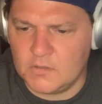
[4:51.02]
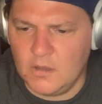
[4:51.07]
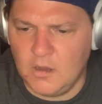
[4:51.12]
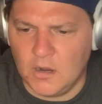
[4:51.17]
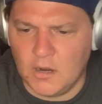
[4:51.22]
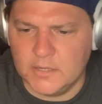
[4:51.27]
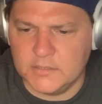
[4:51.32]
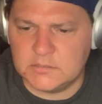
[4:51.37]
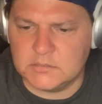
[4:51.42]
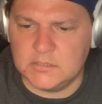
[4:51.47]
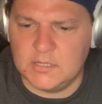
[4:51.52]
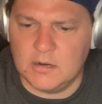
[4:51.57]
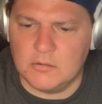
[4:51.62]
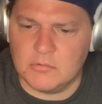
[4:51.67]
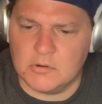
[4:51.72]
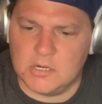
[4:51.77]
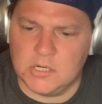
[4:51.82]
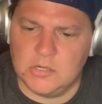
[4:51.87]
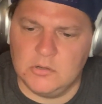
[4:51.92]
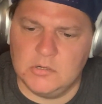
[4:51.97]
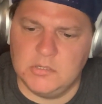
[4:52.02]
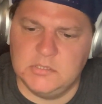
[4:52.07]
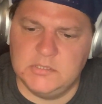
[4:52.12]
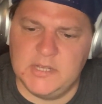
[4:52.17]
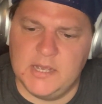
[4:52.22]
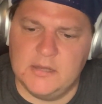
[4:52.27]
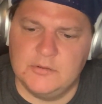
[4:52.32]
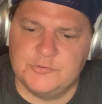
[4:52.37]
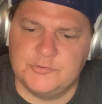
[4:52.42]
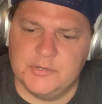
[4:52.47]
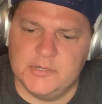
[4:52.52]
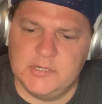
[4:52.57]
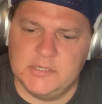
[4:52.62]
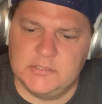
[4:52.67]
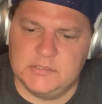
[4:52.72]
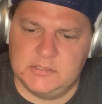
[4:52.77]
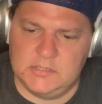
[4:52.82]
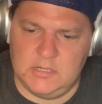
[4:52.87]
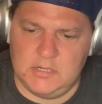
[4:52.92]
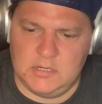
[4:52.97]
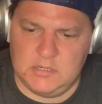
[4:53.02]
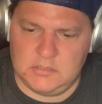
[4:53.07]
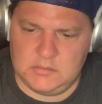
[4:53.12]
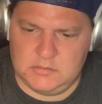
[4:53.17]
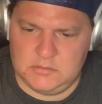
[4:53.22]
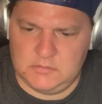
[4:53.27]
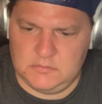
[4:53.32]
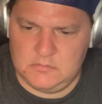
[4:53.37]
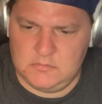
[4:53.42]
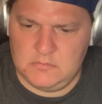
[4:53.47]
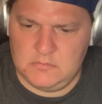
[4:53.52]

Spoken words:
All right, so now we're going to go to downtrending stocks.